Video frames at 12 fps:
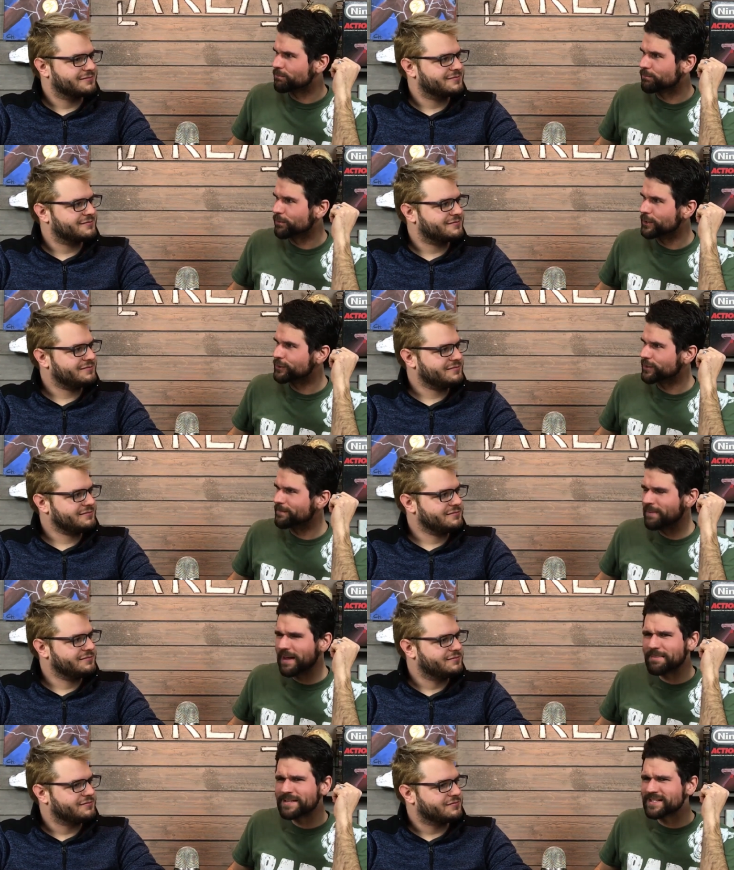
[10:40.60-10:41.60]
Speaker 1: I'm pretty sure... And
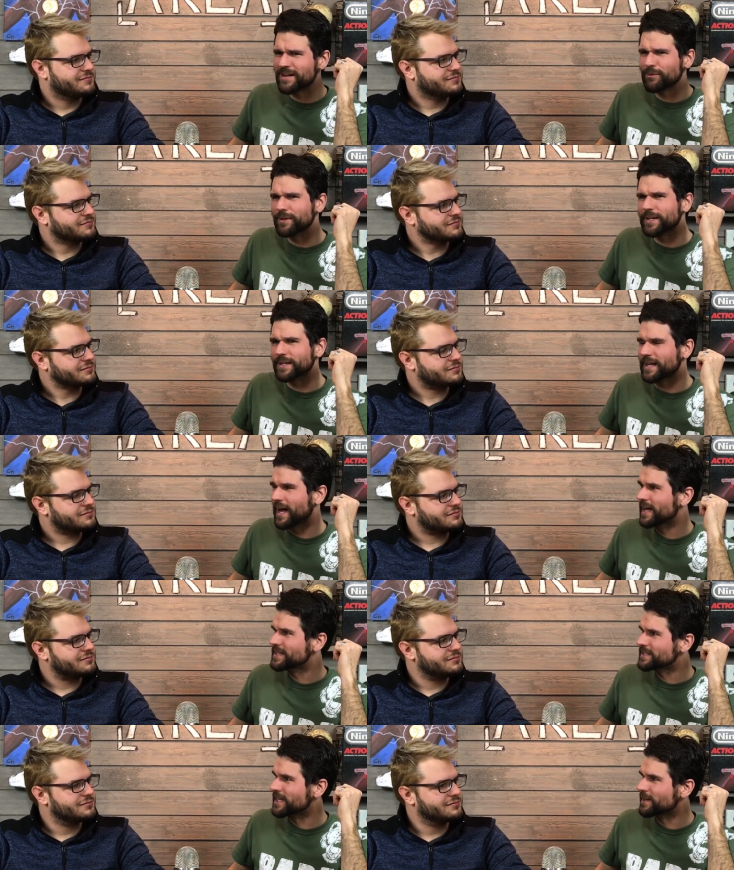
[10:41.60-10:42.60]
Bambi's not really a
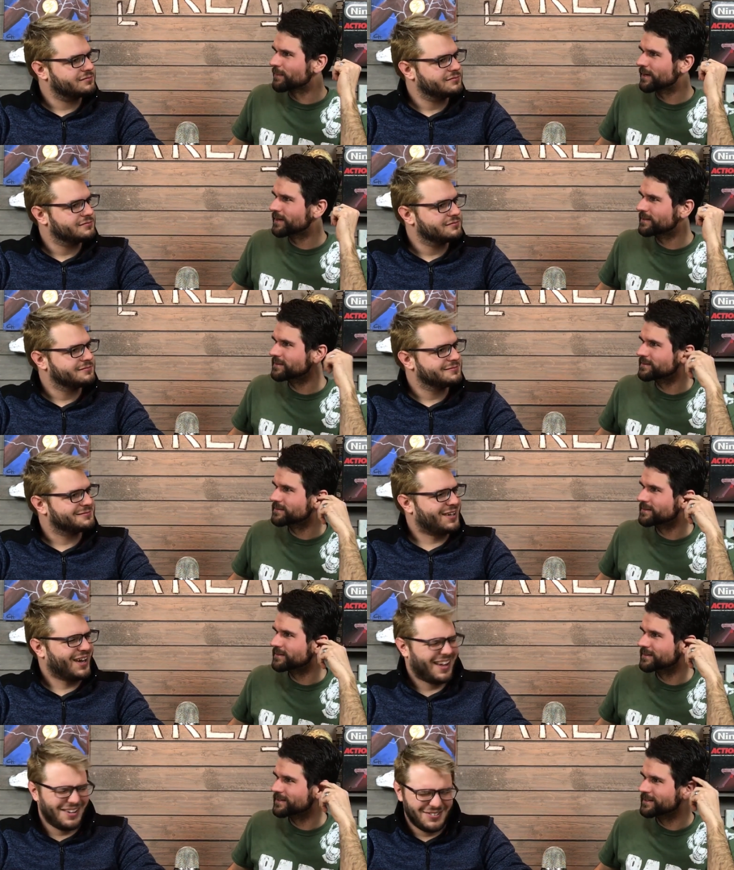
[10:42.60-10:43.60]
guy's name, right?
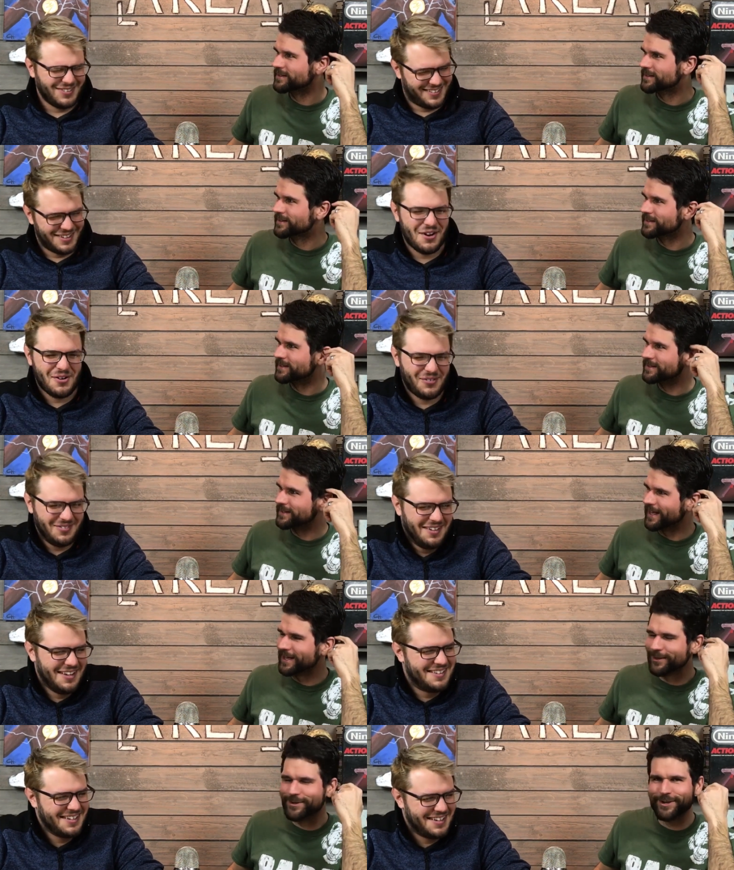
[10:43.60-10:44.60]
I don't know.
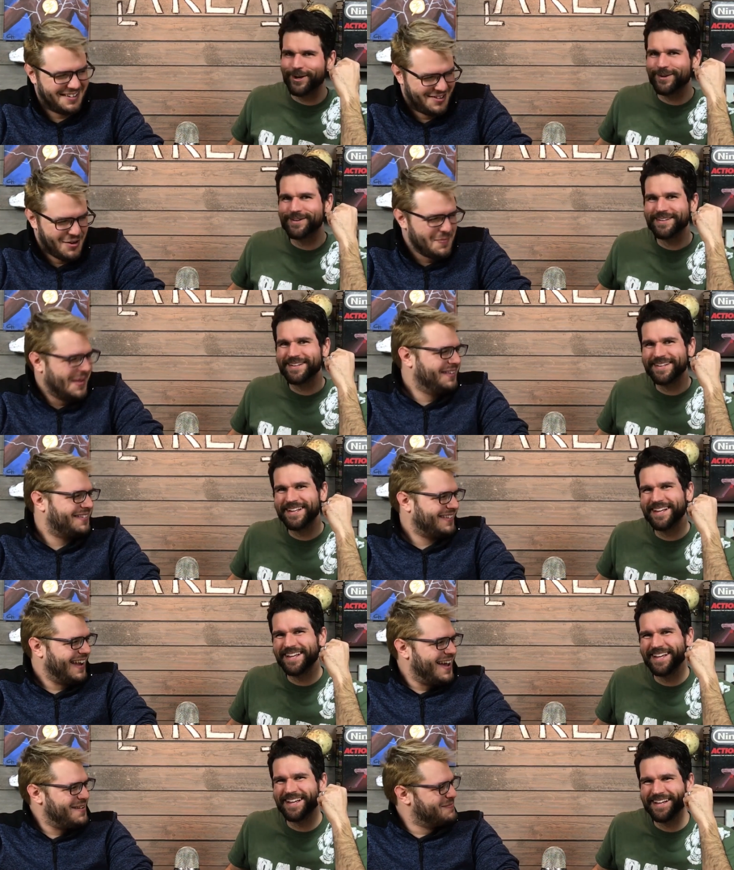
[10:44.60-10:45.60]
I Is don't it know. a human's
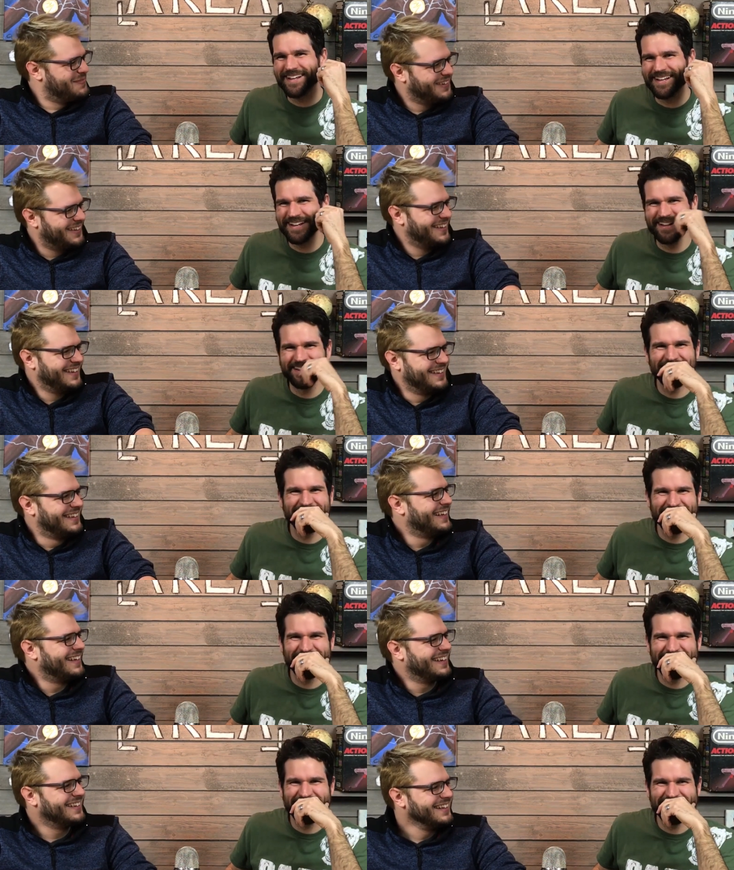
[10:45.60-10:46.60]
name?
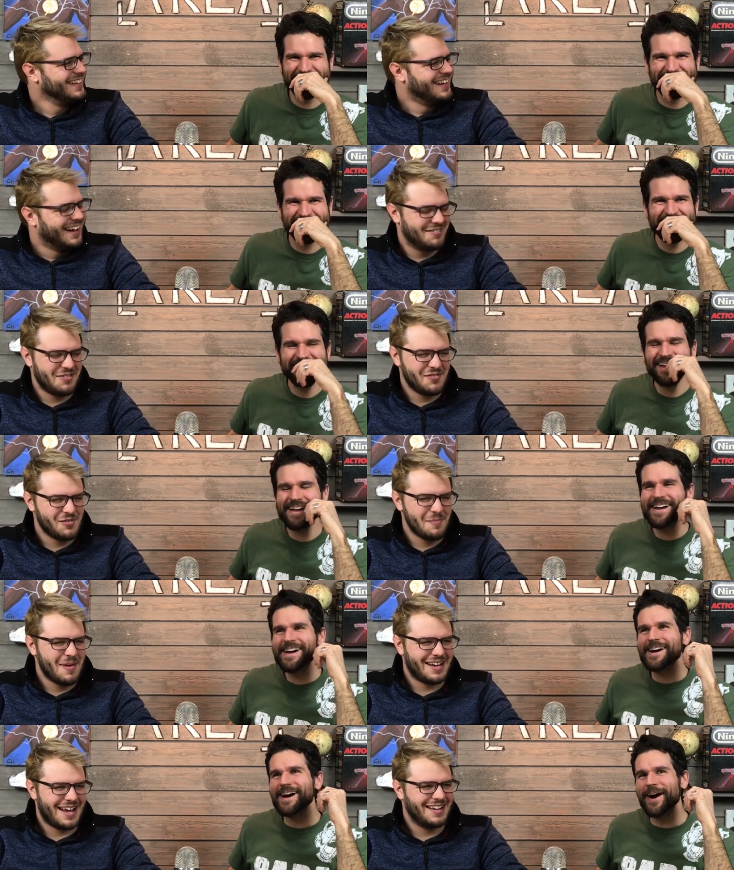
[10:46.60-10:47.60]
Speaker 2: I've never
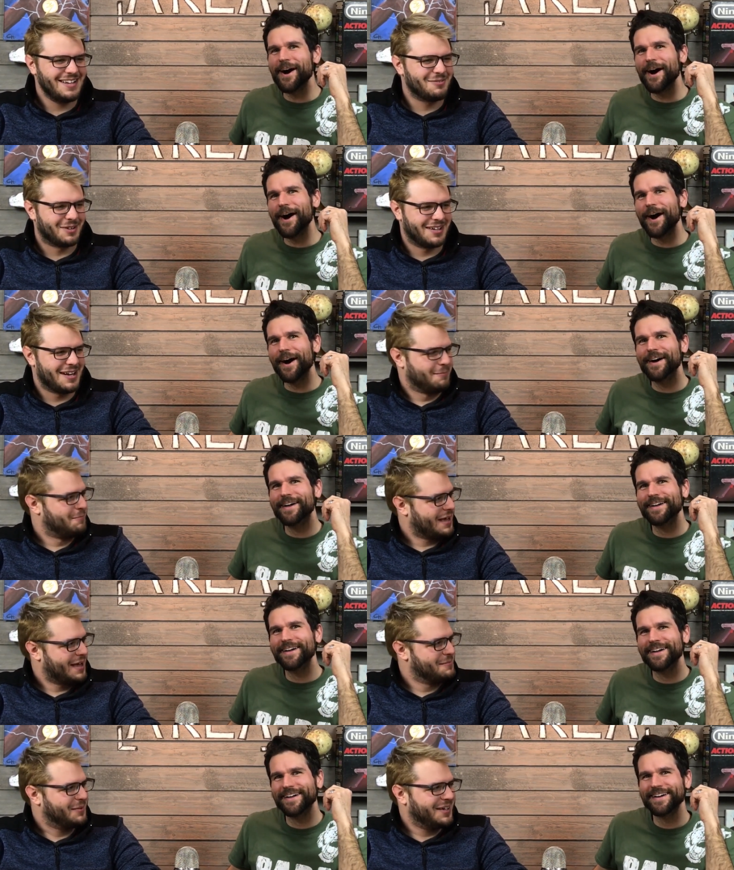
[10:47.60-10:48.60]
met anyone uh,
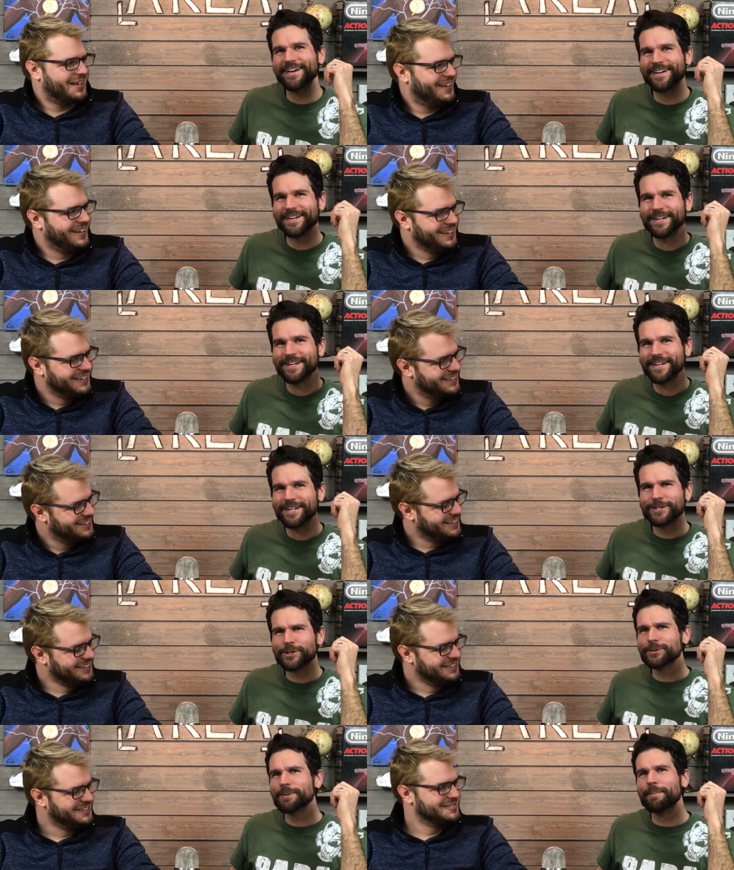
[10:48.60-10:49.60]
named Bambi.
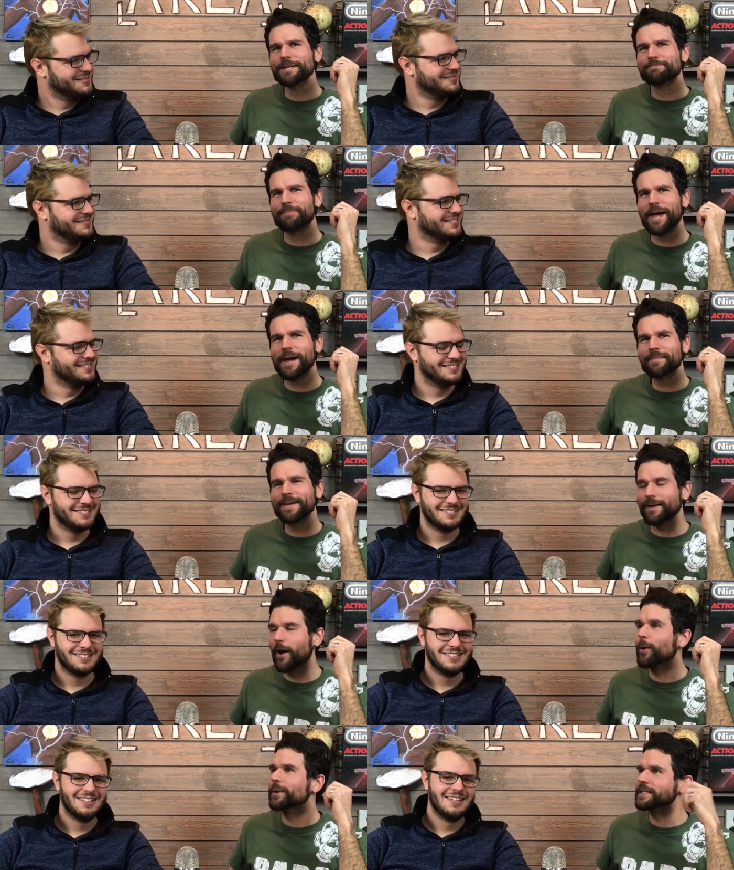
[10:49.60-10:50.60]
Excuse me, Miss Bambi.
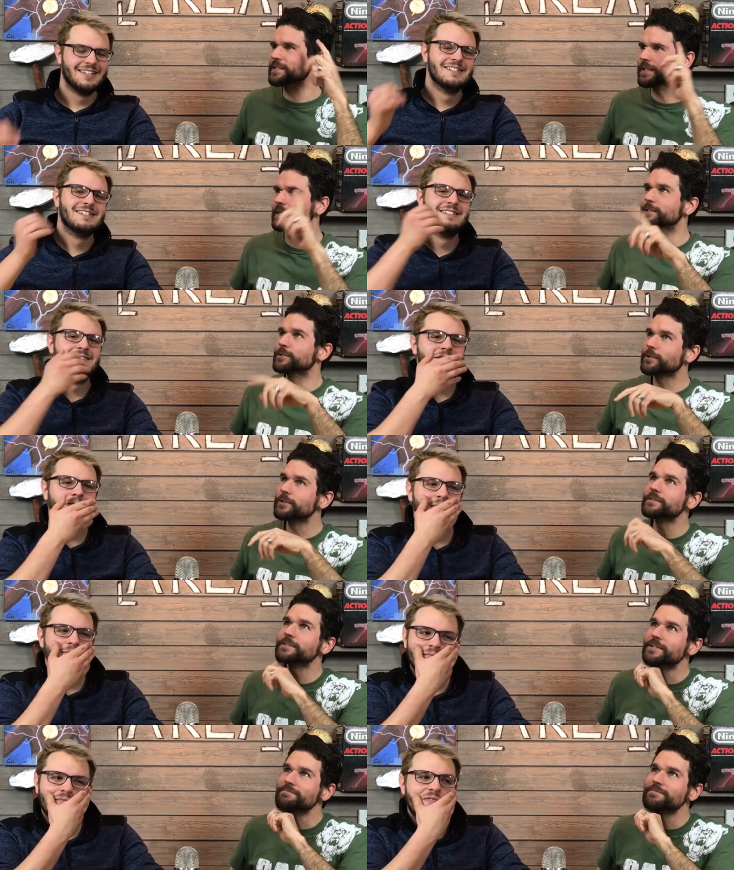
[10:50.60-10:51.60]
Oh, it is, it is a
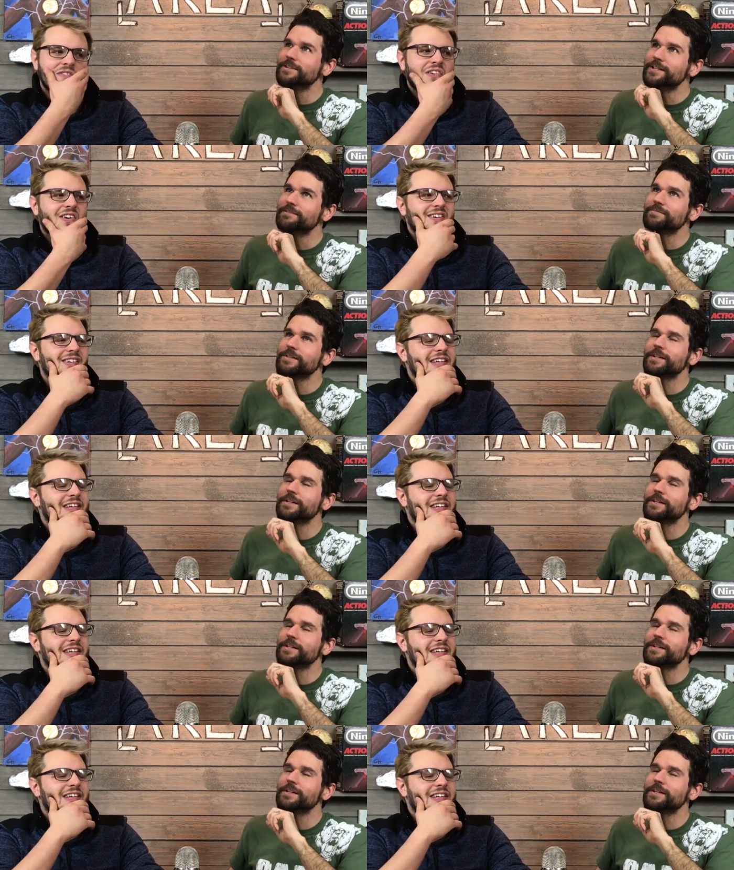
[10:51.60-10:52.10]
girl's name,
Speaker 1: yeah.